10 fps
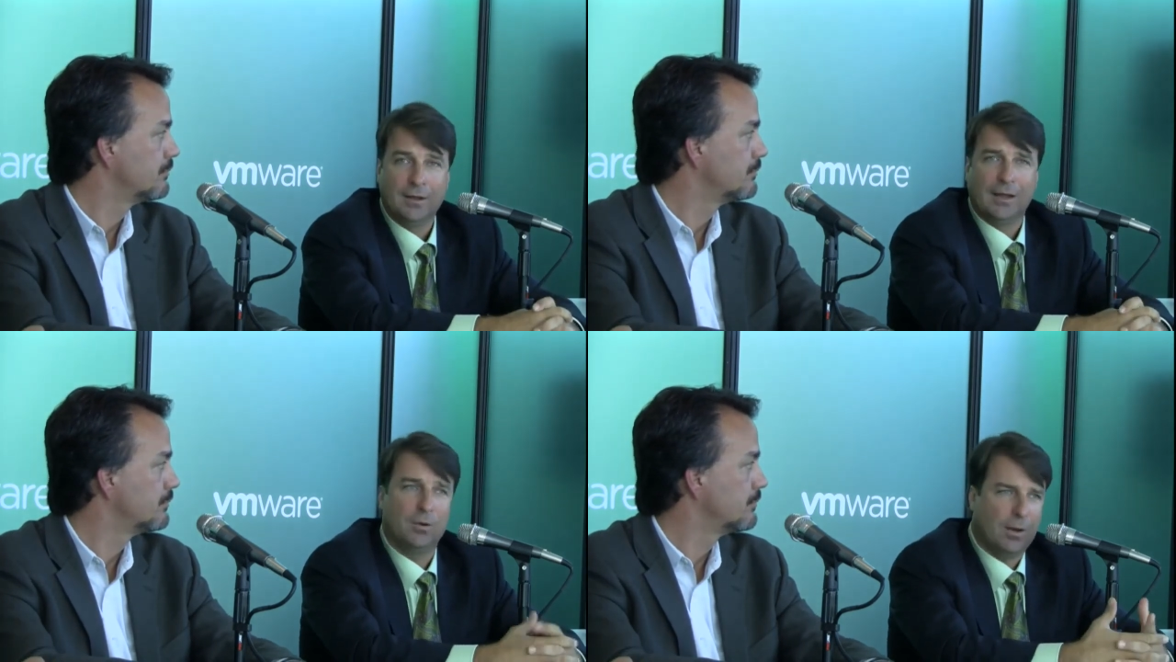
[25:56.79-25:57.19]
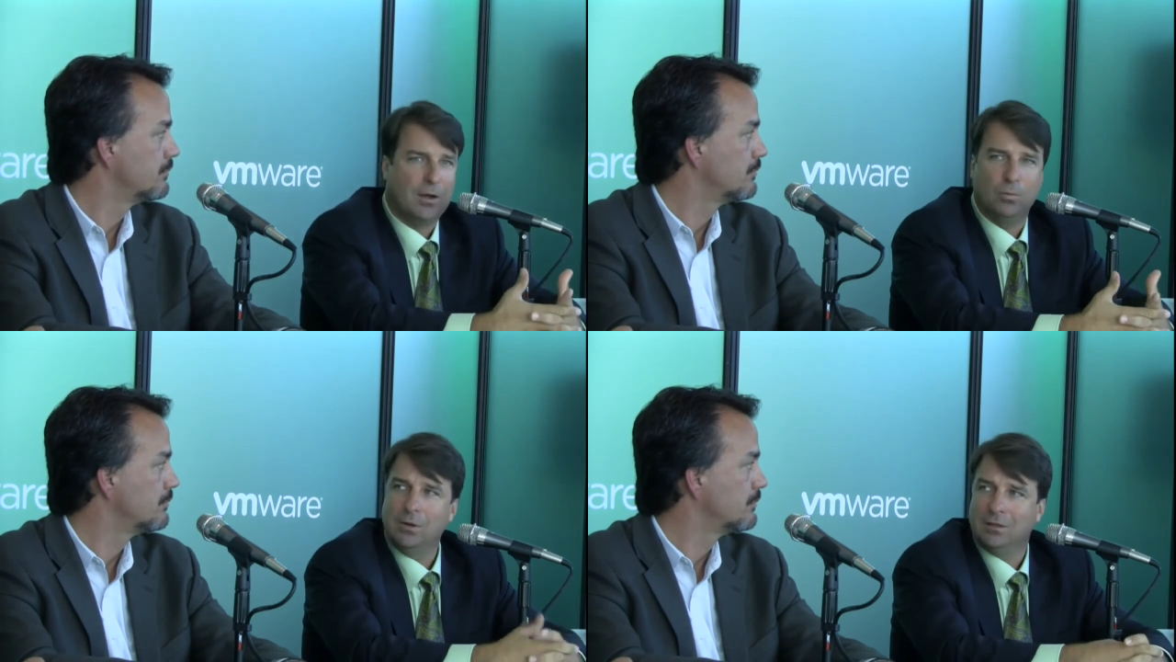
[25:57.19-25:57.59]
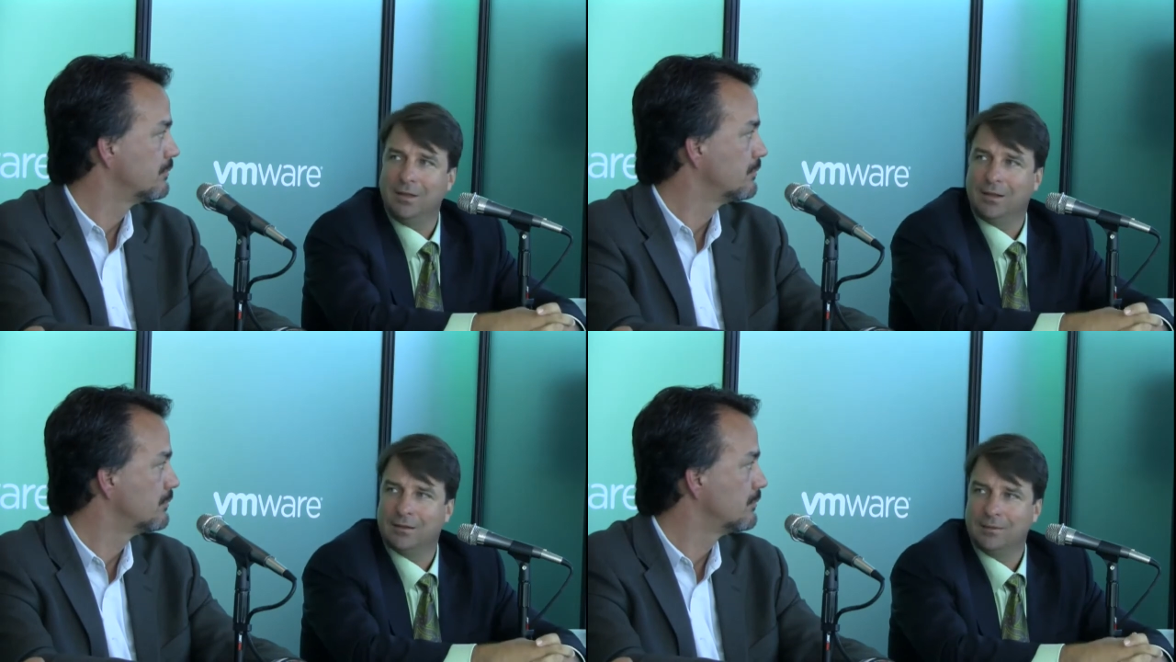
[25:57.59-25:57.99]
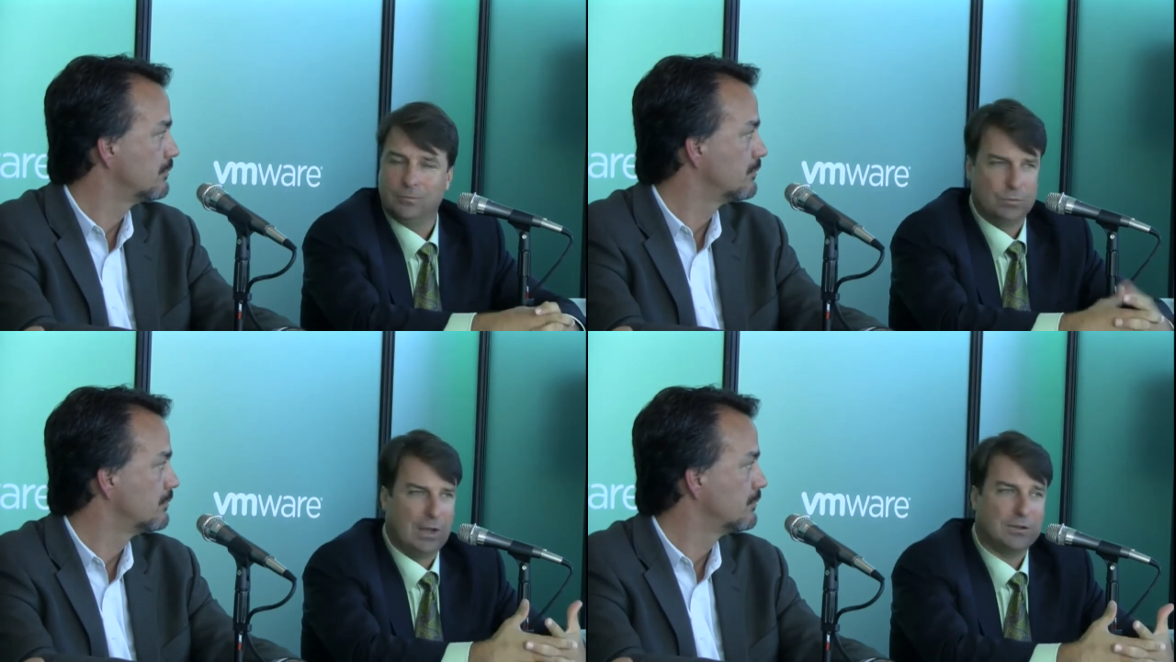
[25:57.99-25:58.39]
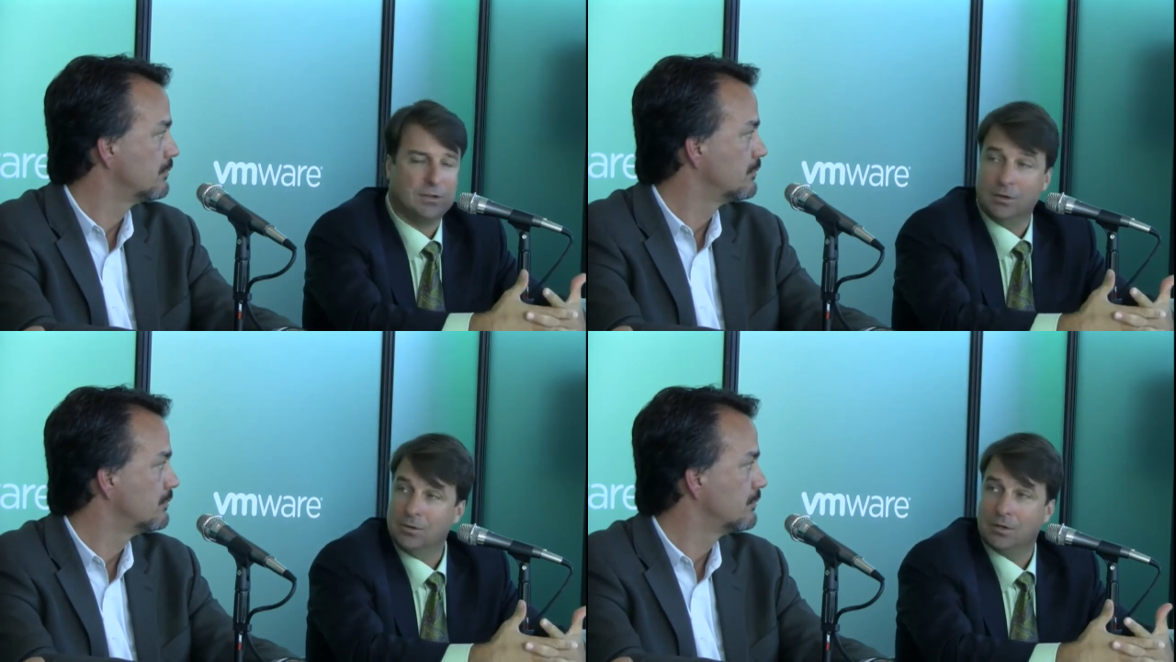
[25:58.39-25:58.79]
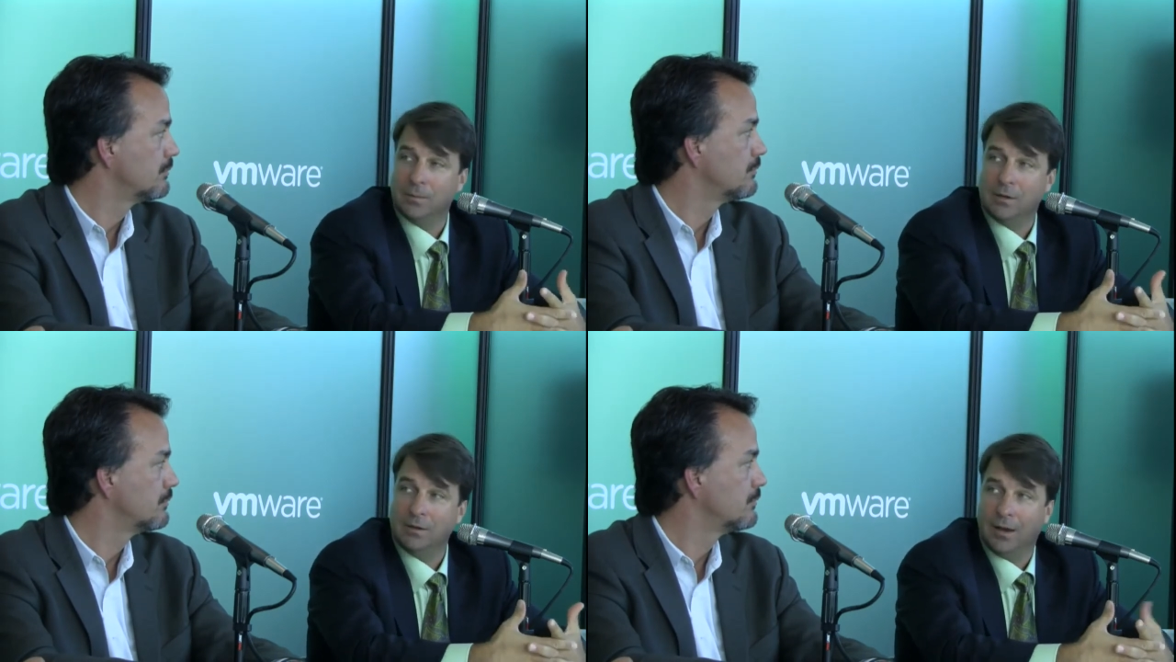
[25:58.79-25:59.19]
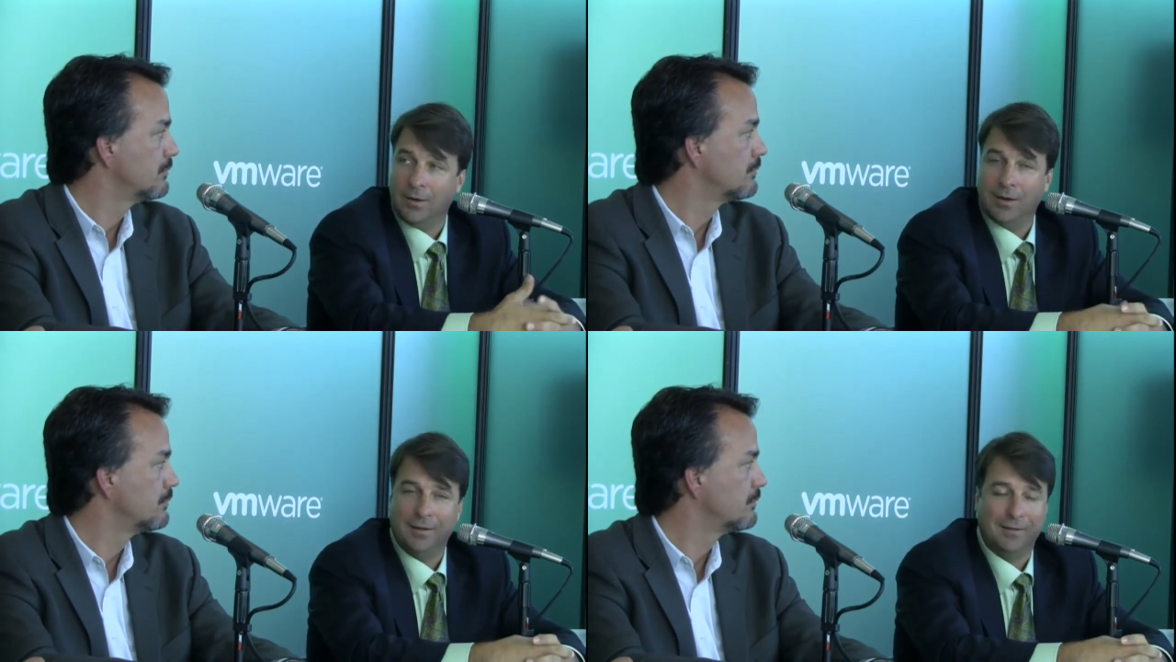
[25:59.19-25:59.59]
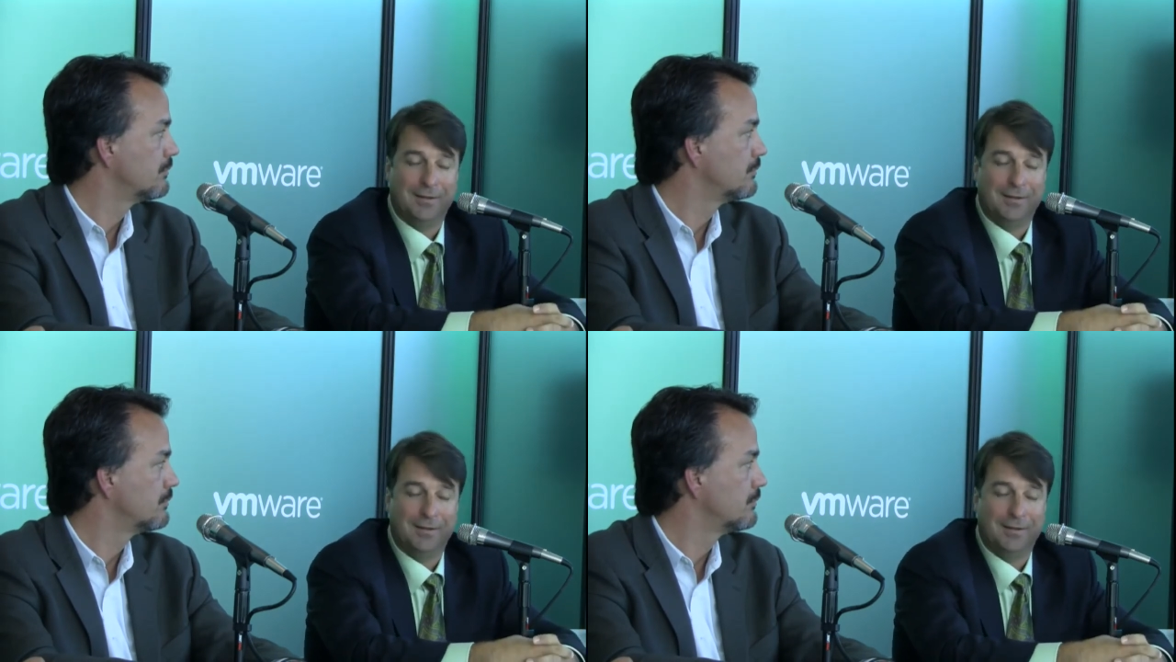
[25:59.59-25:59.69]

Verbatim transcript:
Speaker 1: I go, I go. What do you think? Are you guys going to do something in the area?